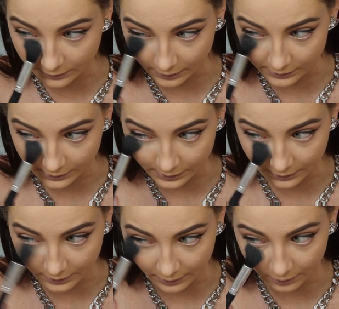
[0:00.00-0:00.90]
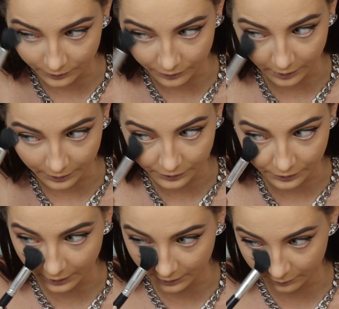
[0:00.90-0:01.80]
I set the under eye
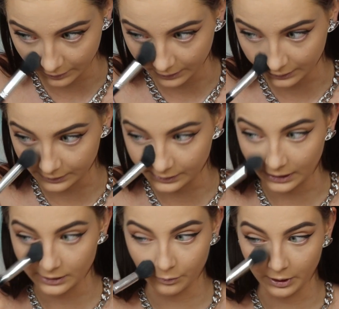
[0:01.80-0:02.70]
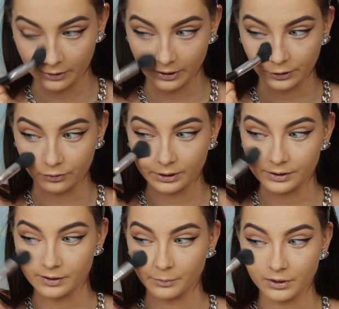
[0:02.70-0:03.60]
straight away because that's where I crease
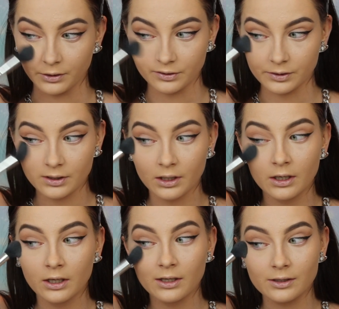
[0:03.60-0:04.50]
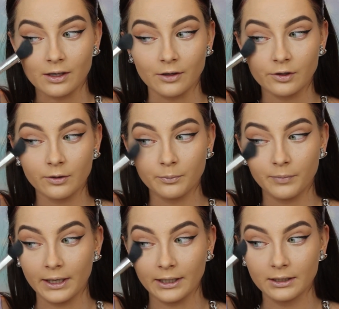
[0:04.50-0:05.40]
the most. So I don't
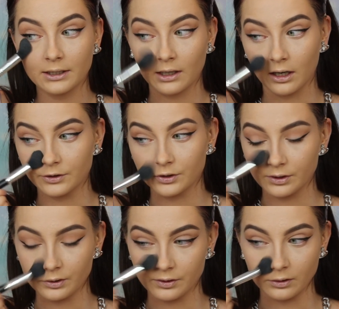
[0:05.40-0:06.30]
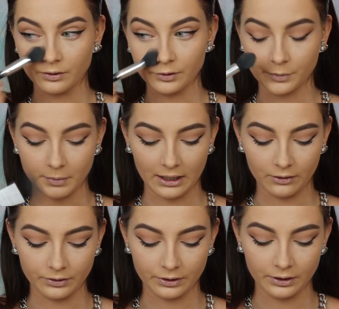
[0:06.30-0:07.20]
bake, I just use the loose
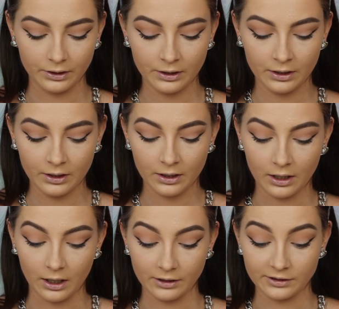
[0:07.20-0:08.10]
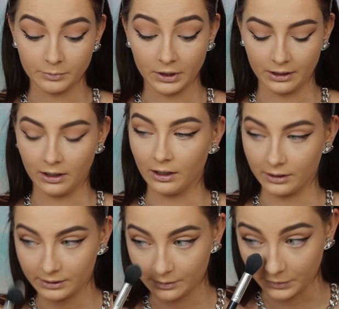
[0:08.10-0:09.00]
powder under my
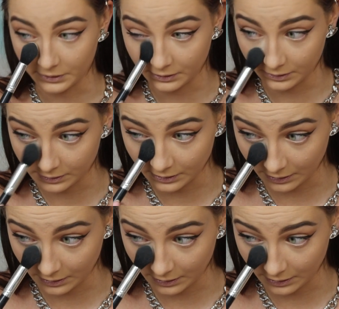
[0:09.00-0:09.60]
eyes because